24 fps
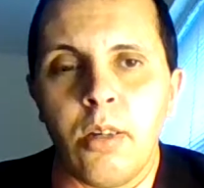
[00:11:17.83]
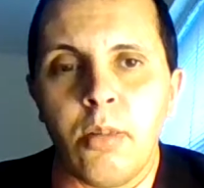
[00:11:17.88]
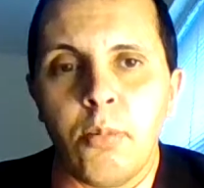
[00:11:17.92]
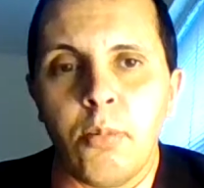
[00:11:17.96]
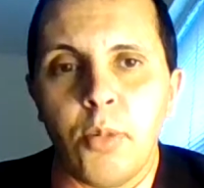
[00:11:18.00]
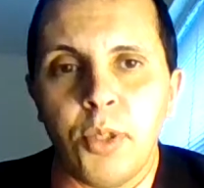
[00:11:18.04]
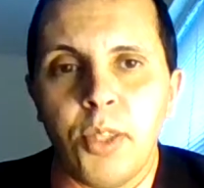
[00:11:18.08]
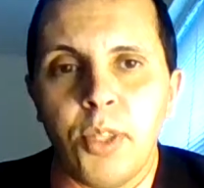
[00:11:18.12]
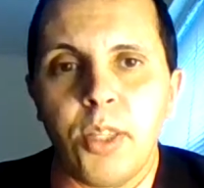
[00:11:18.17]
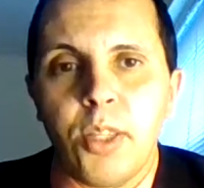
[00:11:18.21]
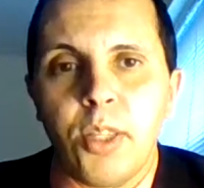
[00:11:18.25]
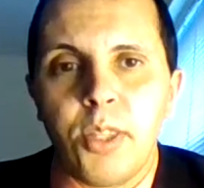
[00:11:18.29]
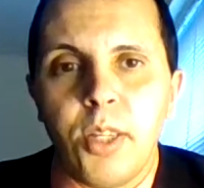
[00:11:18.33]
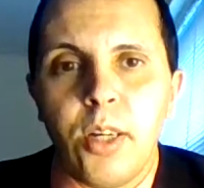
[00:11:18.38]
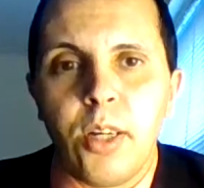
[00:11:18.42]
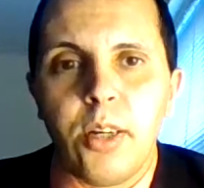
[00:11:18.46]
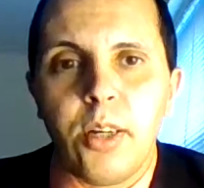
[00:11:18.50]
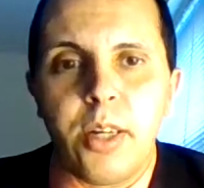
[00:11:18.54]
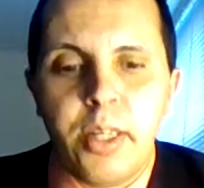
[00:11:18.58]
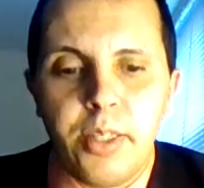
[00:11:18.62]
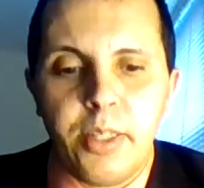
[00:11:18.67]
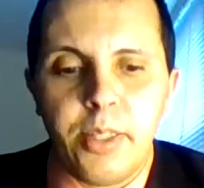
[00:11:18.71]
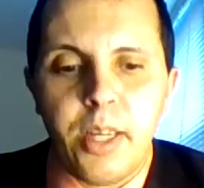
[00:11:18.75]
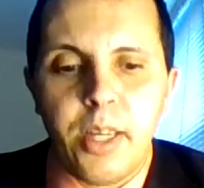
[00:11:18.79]
But
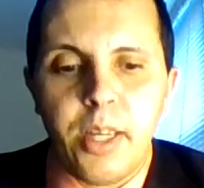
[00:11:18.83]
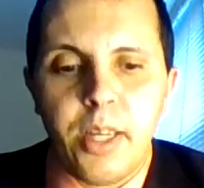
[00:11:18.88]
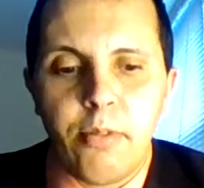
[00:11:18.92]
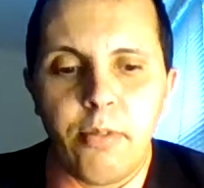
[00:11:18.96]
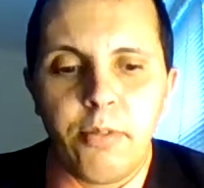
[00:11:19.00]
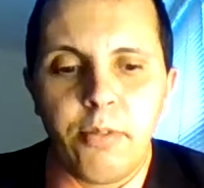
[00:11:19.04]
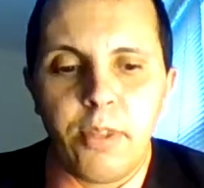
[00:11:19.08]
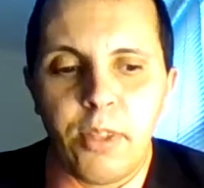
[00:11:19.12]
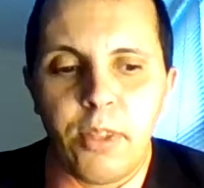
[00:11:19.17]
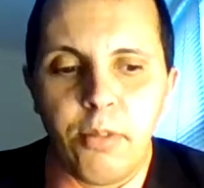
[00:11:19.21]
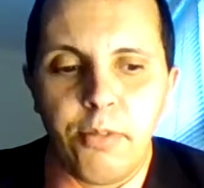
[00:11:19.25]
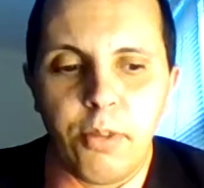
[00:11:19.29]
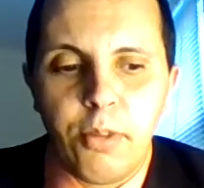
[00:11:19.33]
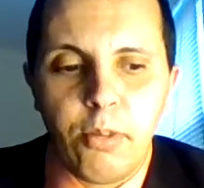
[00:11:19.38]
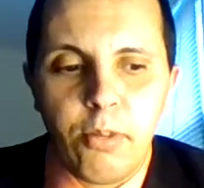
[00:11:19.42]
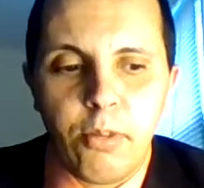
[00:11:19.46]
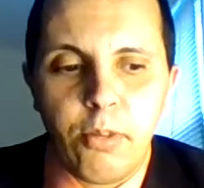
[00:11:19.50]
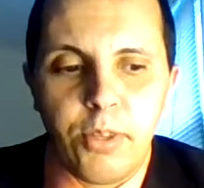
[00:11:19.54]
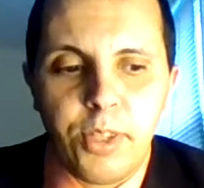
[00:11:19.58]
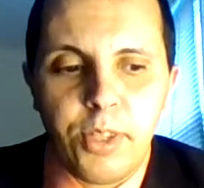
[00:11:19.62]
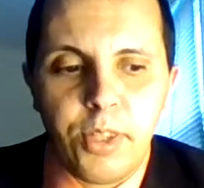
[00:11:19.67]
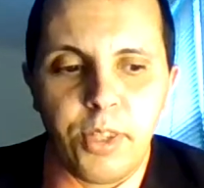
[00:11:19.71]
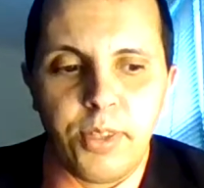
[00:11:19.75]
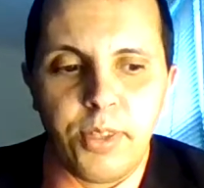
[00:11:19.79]
Qatar is having
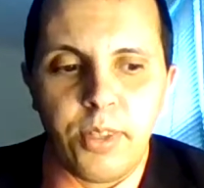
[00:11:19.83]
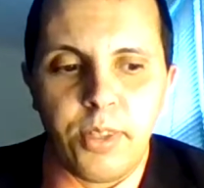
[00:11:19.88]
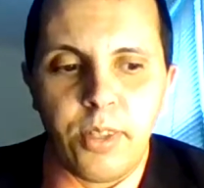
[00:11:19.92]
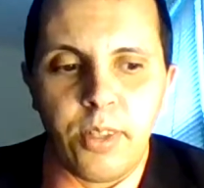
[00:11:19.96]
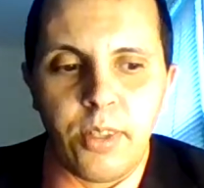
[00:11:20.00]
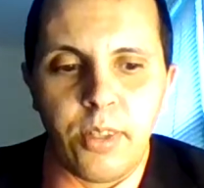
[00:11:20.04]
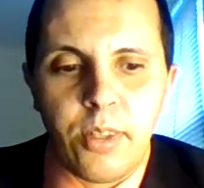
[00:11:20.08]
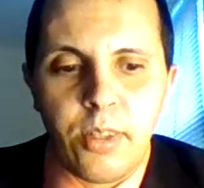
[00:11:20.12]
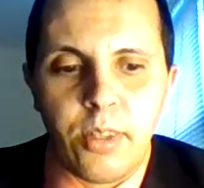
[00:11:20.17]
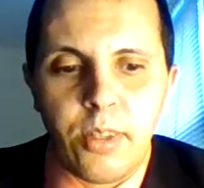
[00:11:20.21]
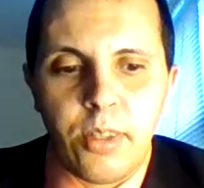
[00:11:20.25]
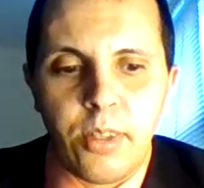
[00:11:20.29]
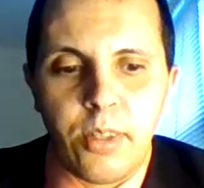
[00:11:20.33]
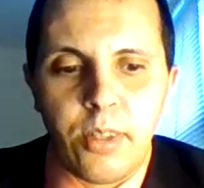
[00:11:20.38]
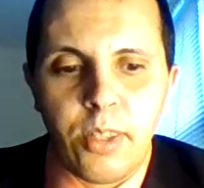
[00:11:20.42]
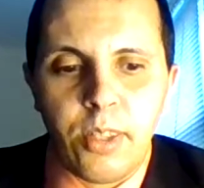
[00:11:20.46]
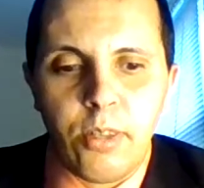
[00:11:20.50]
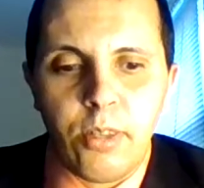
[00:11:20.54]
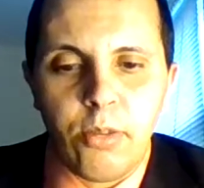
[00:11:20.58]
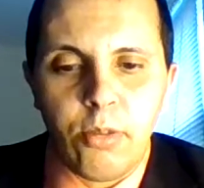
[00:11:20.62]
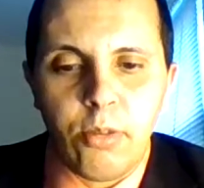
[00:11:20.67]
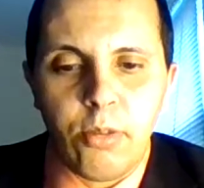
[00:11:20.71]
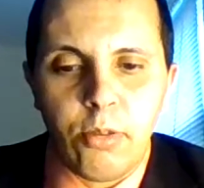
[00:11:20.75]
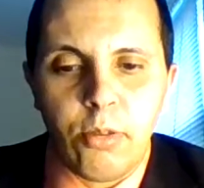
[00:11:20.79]
difficulties
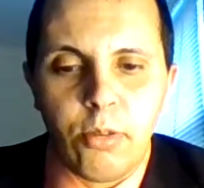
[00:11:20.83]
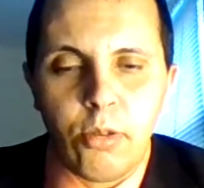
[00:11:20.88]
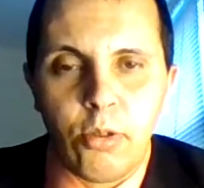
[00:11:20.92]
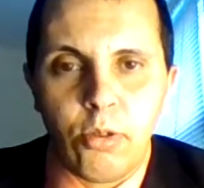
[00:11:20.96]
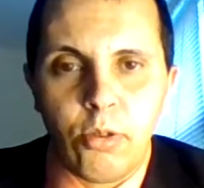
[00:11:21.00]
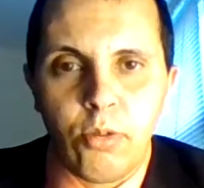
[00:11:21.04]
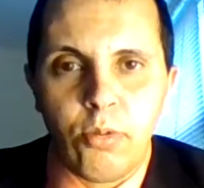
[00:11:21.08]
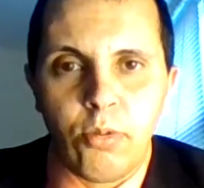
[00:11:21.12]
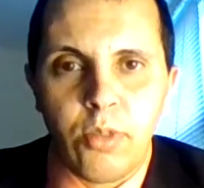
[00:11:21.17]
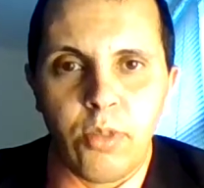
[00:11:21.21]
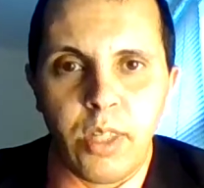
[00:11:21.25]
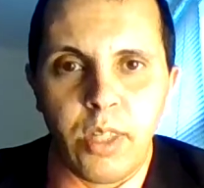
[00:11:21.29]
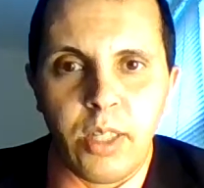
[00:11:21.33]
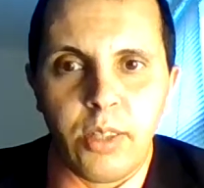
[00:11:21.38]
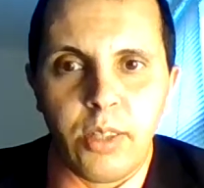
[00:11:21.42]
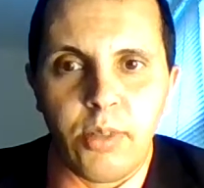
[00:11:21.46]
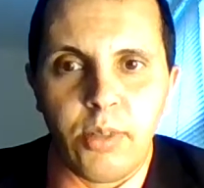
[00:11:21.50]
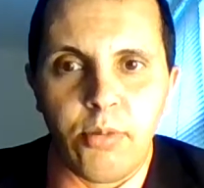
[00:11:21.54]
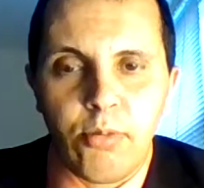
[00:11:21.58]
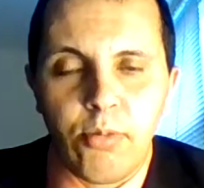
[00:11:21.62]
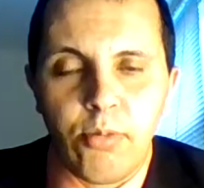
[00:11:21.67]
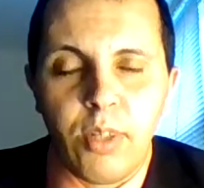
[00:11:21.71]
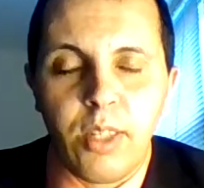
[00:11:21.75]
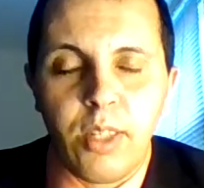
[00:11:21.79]
in order to
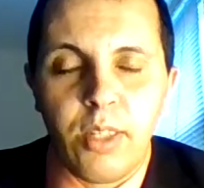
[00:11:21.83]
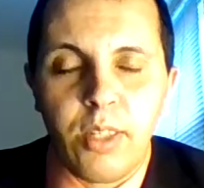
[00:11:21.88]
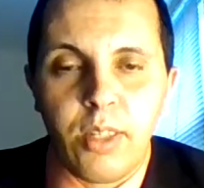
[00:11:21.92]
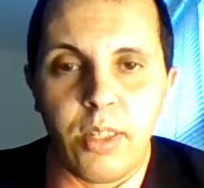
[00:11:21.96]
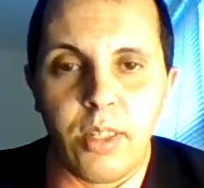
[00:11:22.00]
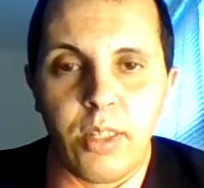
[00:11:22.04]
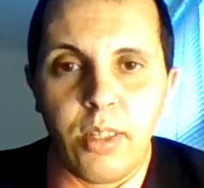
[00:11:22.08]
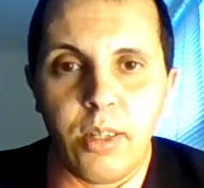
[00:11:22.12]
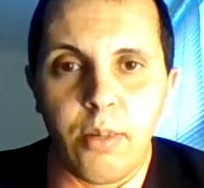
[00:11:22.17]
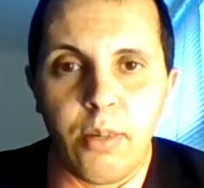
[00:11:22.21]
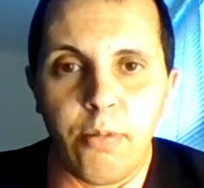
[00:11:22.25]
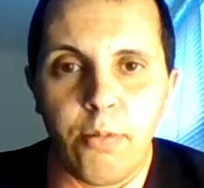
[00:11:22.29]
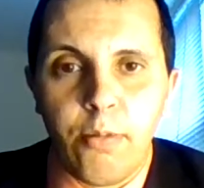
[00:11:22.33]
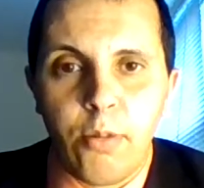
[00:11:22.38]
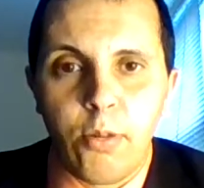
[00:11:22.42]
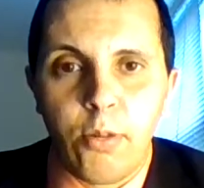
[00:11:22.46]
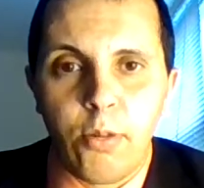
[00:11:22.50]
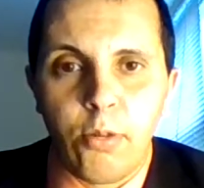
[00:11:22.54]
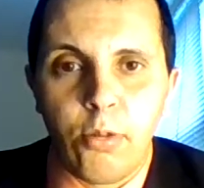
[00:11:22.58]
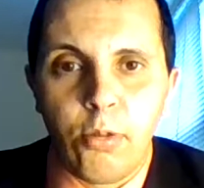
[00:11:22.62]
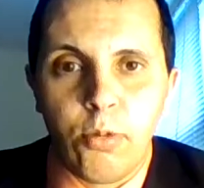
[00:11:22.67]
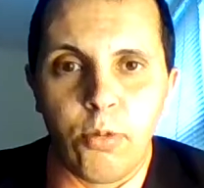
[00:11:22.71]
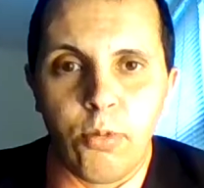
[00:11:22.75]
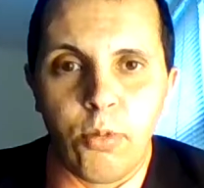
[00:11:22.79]
get ready
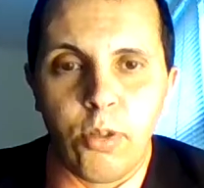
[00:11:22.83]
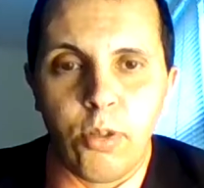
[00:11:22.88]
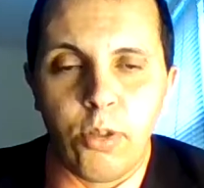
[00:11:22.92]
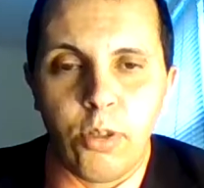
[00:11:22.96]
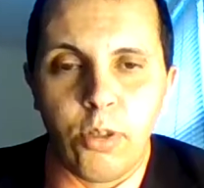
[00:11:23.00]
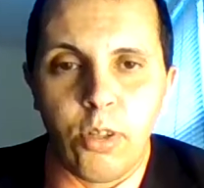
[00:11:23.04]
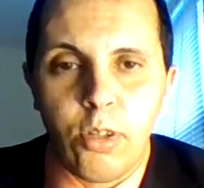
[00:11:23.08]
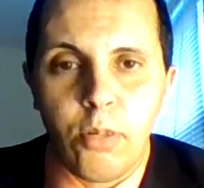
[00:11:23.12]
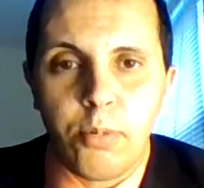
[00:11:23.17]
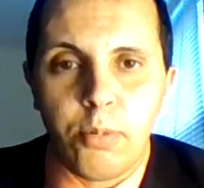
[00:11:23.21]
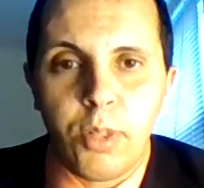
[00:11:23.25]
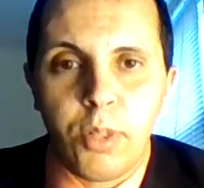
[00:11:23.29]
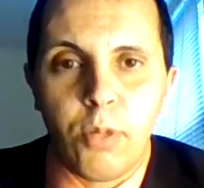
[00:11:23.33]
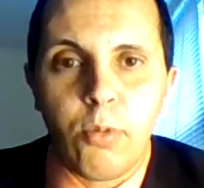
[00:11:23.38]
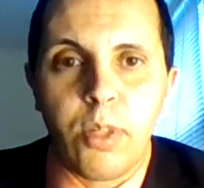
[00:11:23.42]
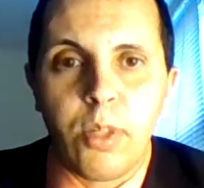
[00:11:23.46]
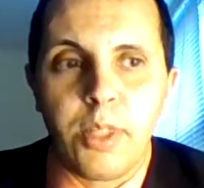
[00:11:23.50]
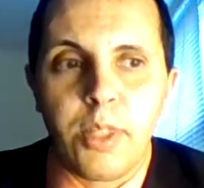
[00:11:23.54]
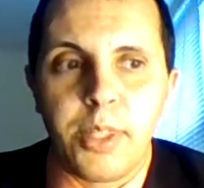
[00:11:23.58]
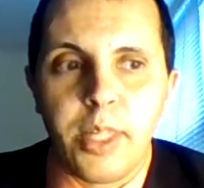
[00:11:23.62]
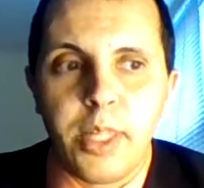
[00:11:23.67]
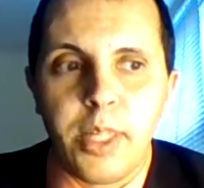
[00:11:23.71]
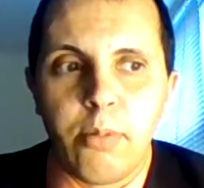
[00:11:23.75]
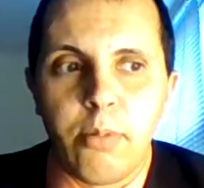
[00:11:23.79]
for the World Cup that will
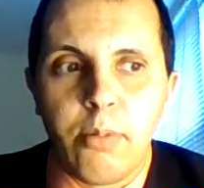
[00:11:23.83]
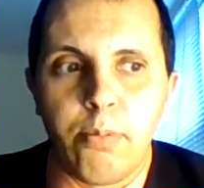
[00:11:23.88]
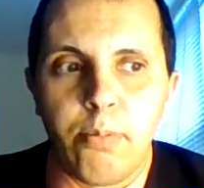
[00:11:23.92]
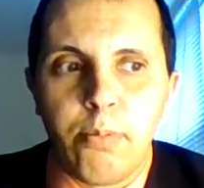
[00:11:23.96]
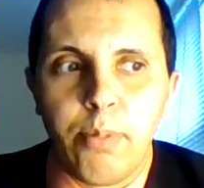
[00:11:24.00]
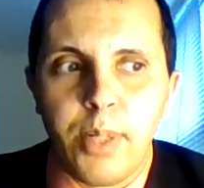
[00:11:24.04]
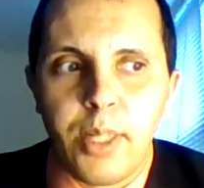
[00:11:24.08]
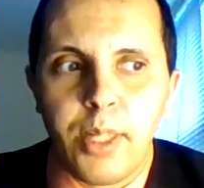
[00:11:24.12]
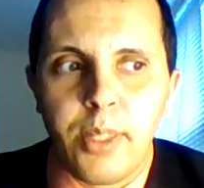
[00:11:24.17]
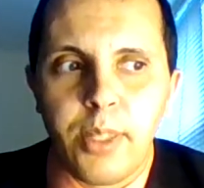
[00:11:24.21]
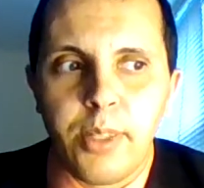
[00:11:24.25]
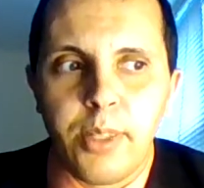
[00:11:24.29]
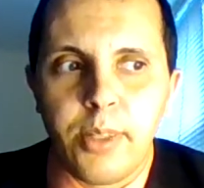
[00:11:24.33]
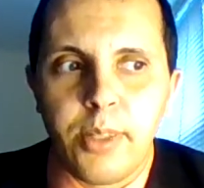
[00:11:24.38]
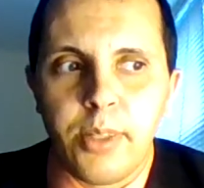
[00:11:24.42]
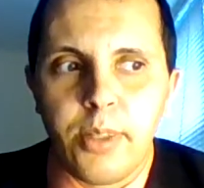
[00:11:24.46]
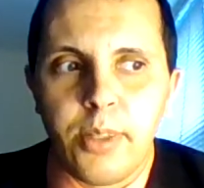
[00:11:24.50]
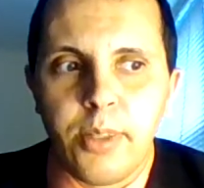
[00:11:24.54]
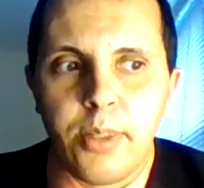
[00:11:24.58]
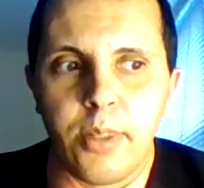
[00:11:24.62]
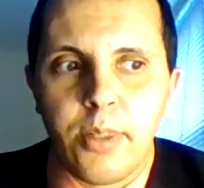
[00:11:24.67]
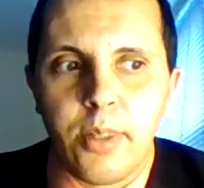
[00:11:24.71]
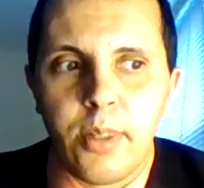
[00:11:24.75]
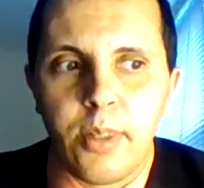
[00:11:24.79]
take
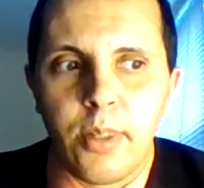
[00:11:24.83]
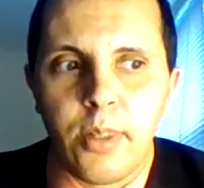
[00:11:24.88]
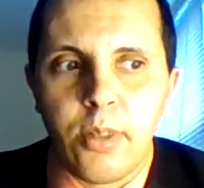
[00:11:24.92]
place